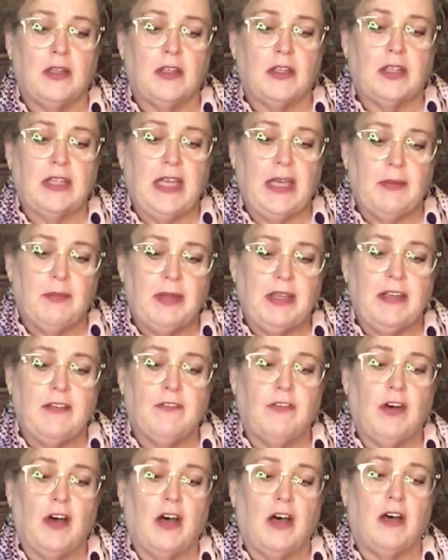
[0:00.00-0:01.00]
can be
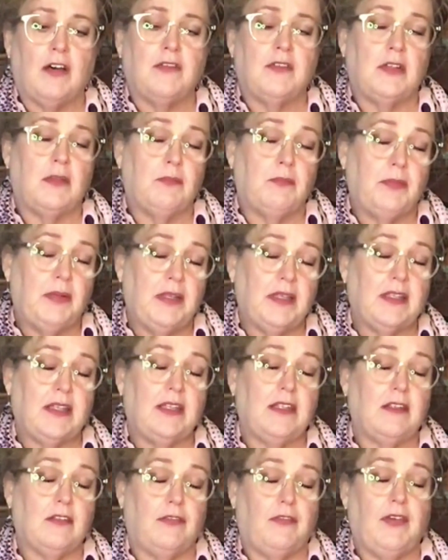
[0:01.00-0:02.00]
involved in
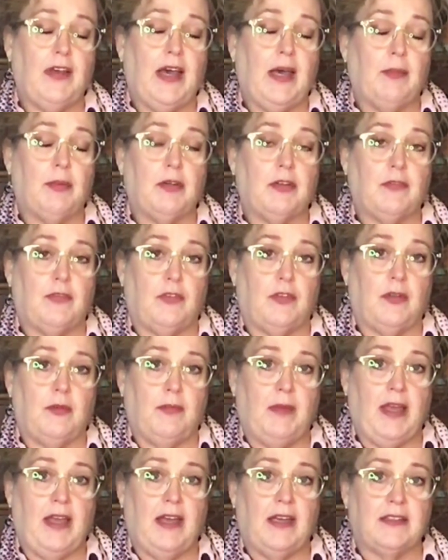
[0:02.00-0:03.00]
picking the fabric for the
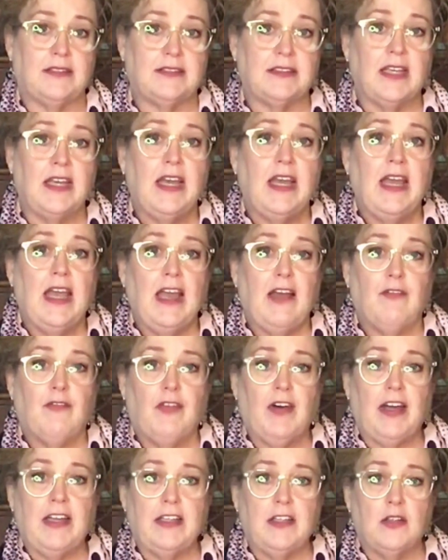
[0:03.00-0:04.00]
mask and
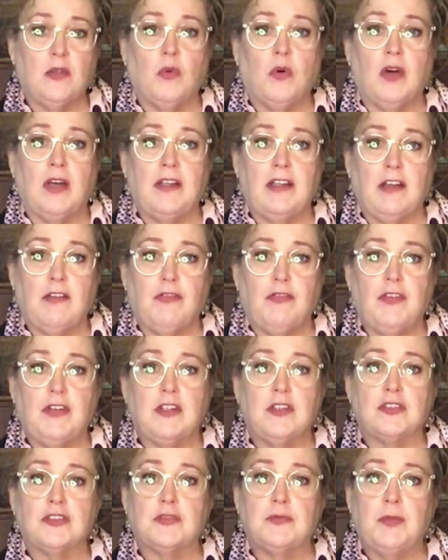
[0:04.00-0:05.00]
finding the one that
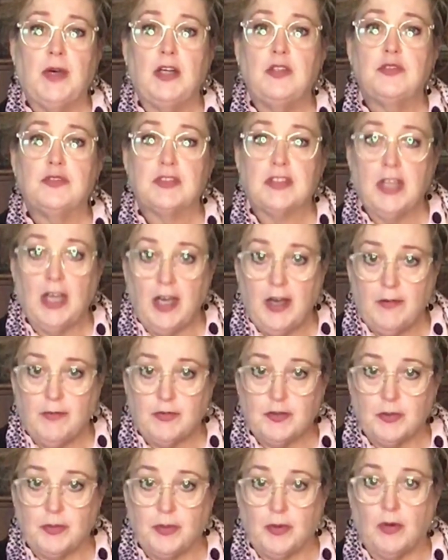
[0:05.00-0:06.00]
feels most
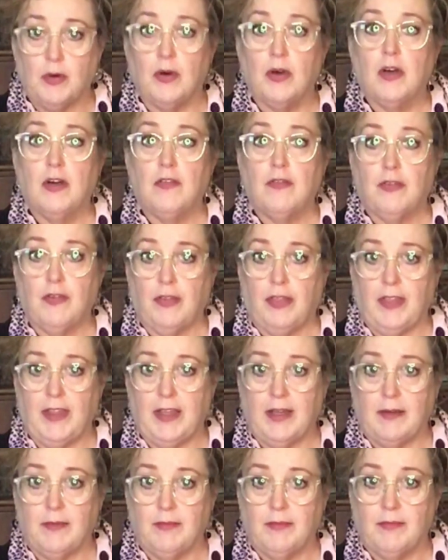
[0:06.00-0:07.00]
comfortable for
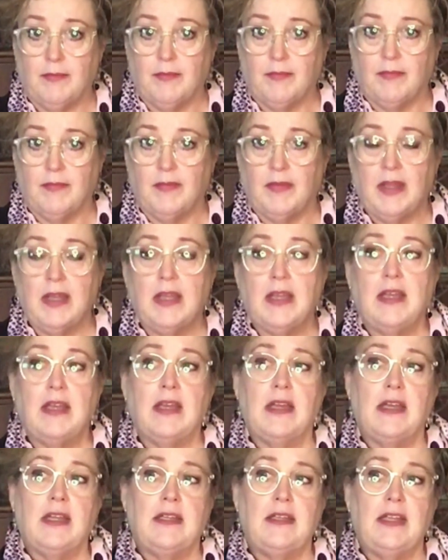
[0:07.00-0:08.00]
them.
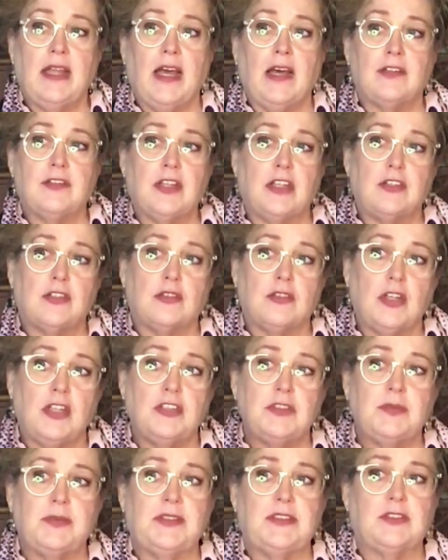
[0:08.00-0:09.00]
Now, Dr.
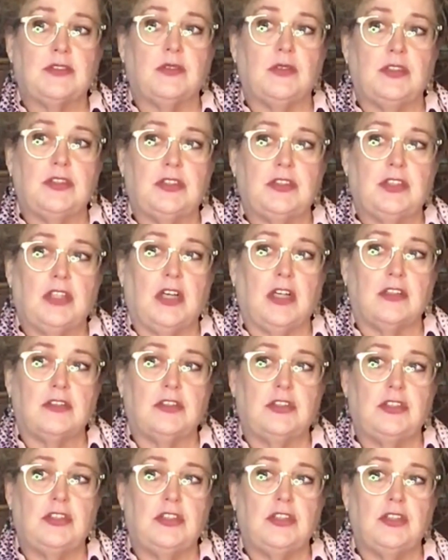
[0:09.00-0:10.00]
Grossman is going to talk
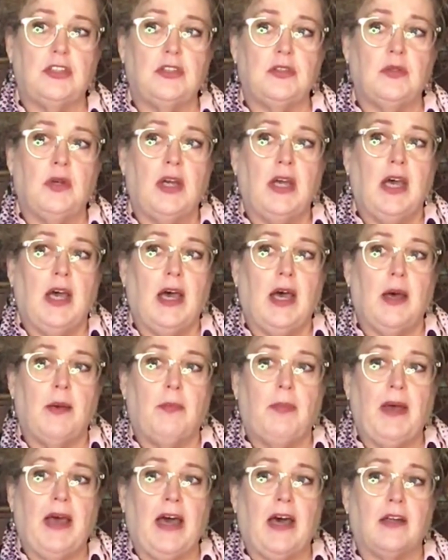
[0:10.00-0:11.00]
to you
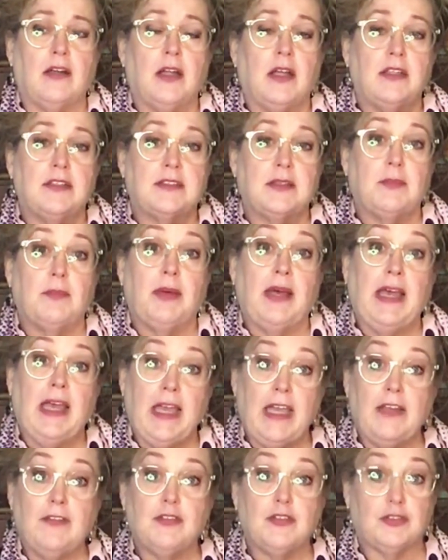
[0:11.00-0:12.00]
about some
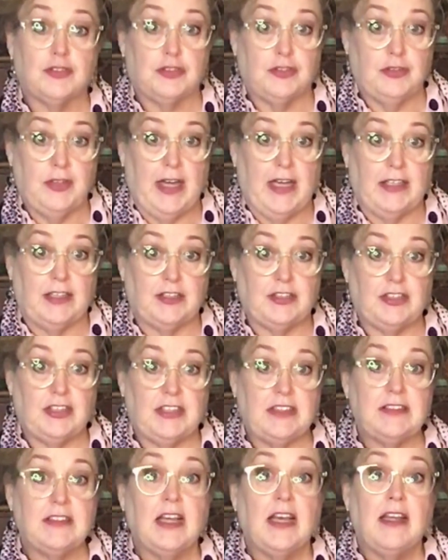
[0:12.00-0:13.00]
behavioral
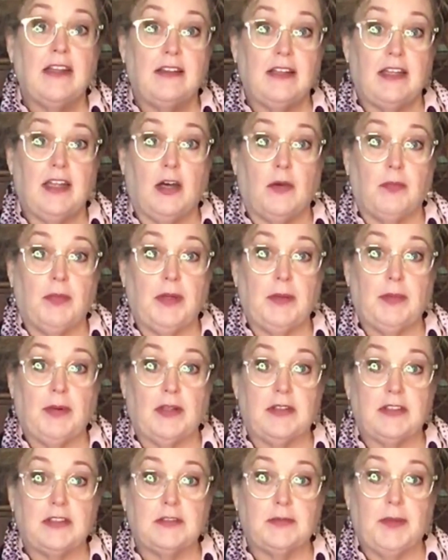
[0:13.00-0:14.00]
strategies that help people
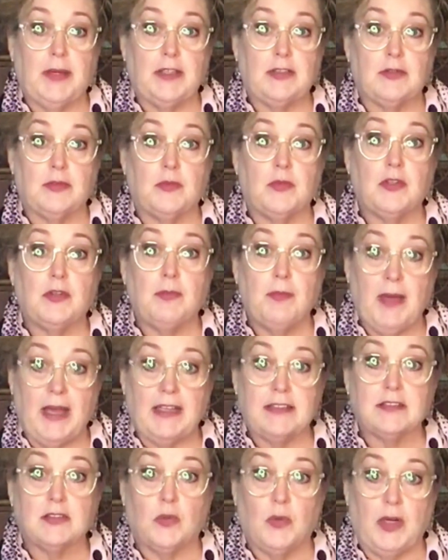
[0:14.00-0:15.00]
on the spectrum with
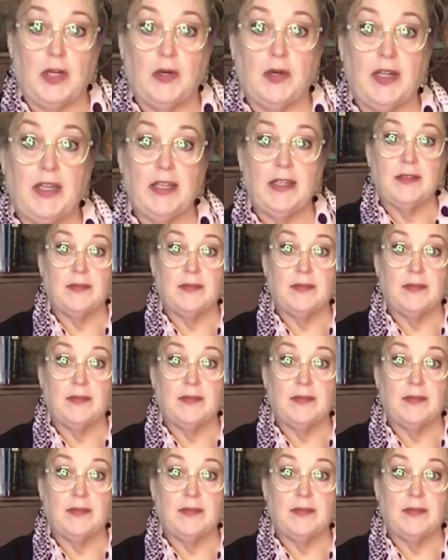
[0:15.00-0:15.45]
mask wearing.